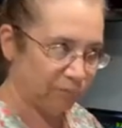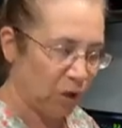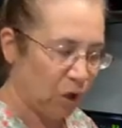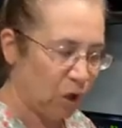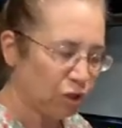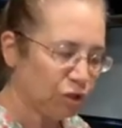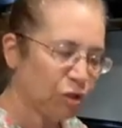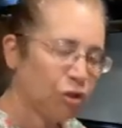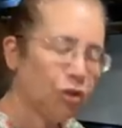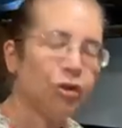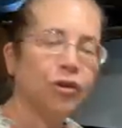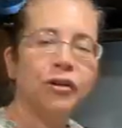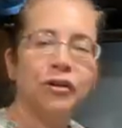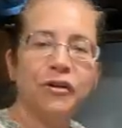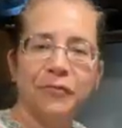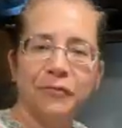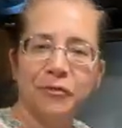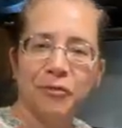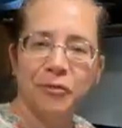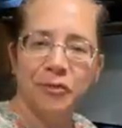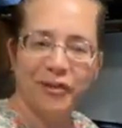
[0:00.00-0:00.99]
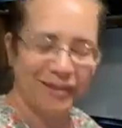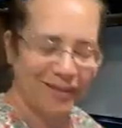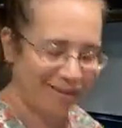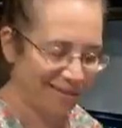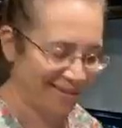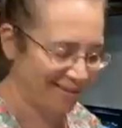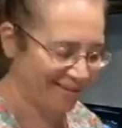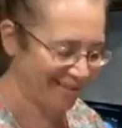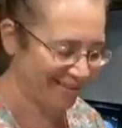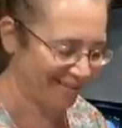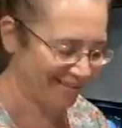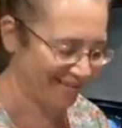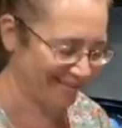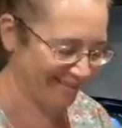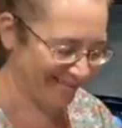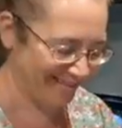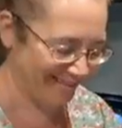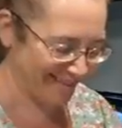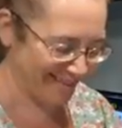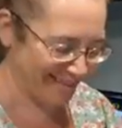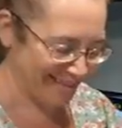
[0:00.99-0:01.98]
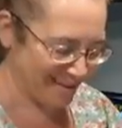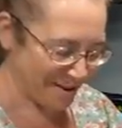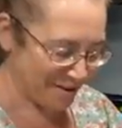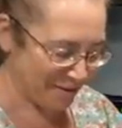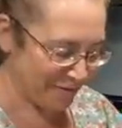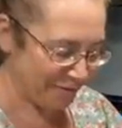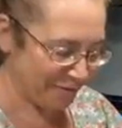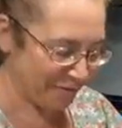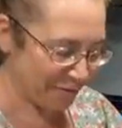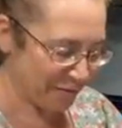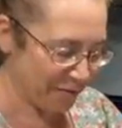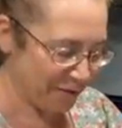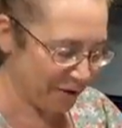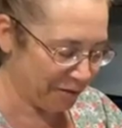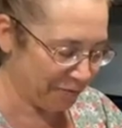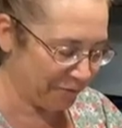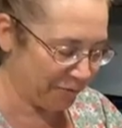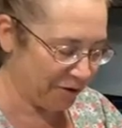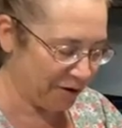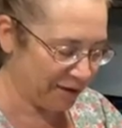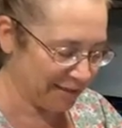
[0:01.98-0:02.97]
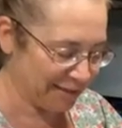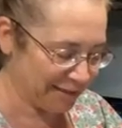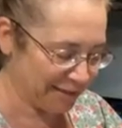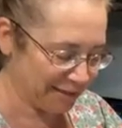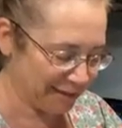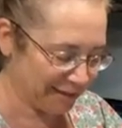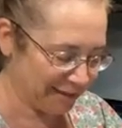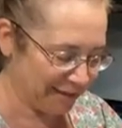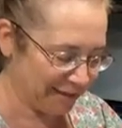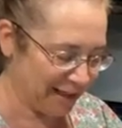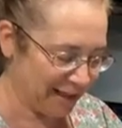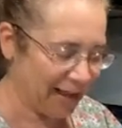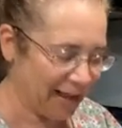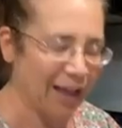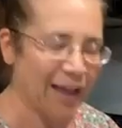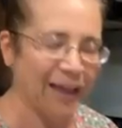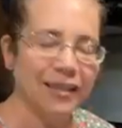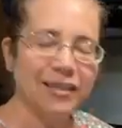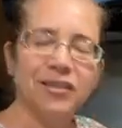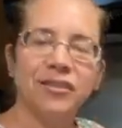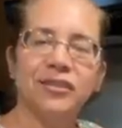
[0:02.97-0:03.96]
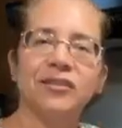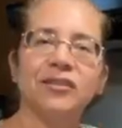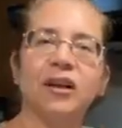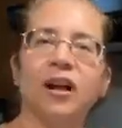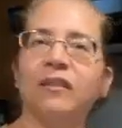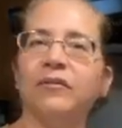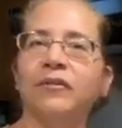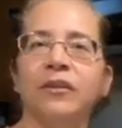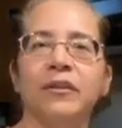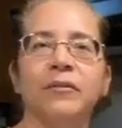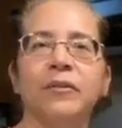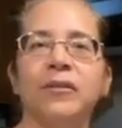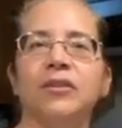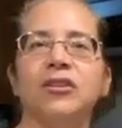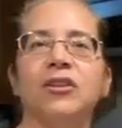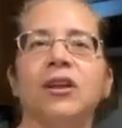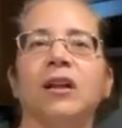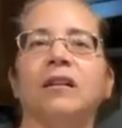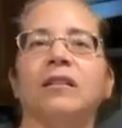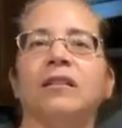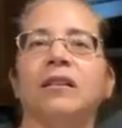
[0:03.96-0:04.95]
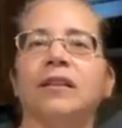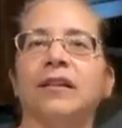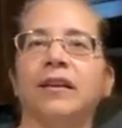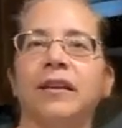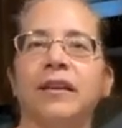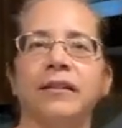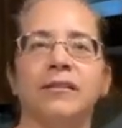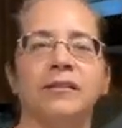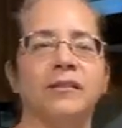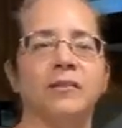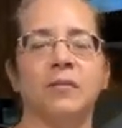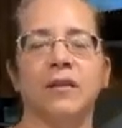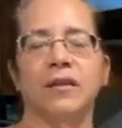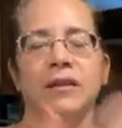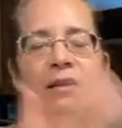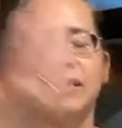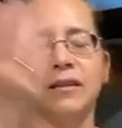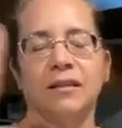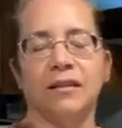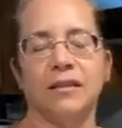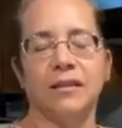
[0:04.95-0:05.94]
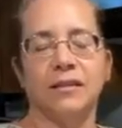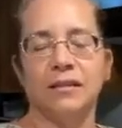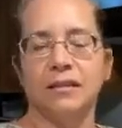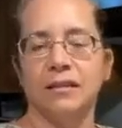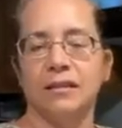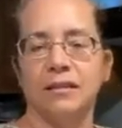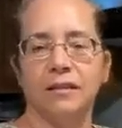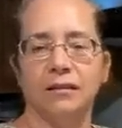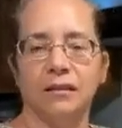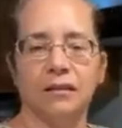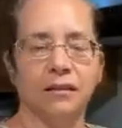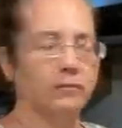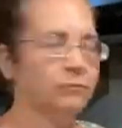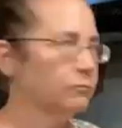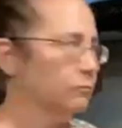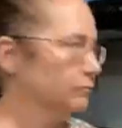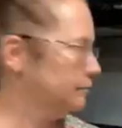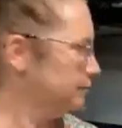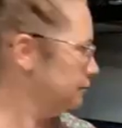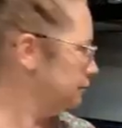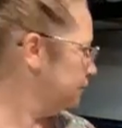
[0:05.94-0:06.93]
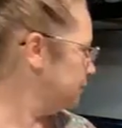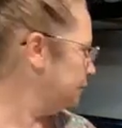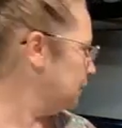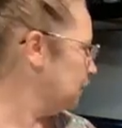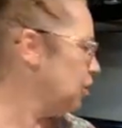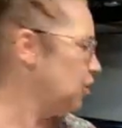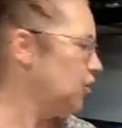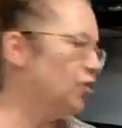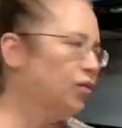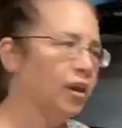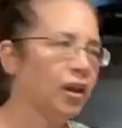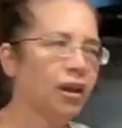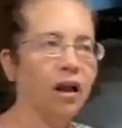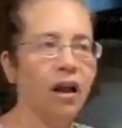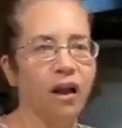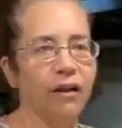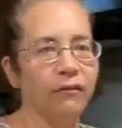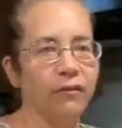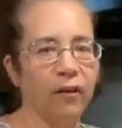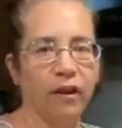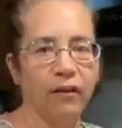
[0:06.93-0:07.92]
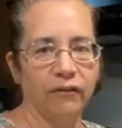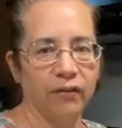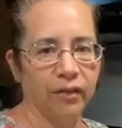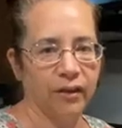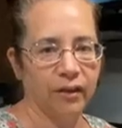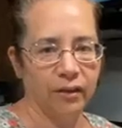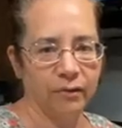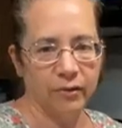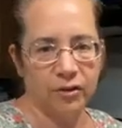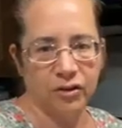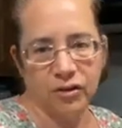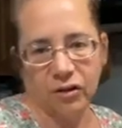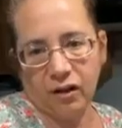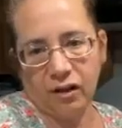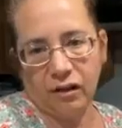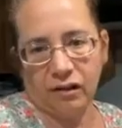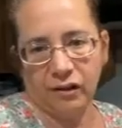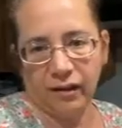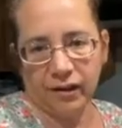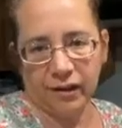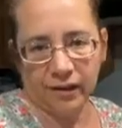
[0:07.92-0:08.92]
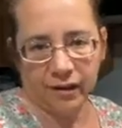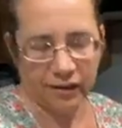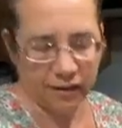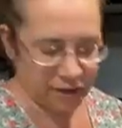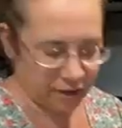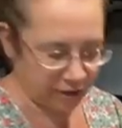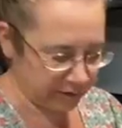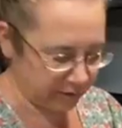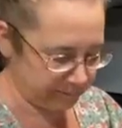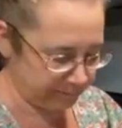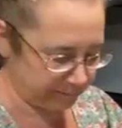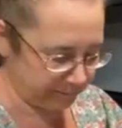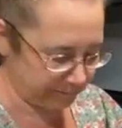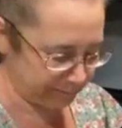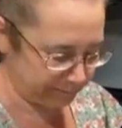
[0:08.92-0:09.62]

alternative choices for my frosting, I just covered it with a chocolate glaze because you can cover everything with chocolate and it's good.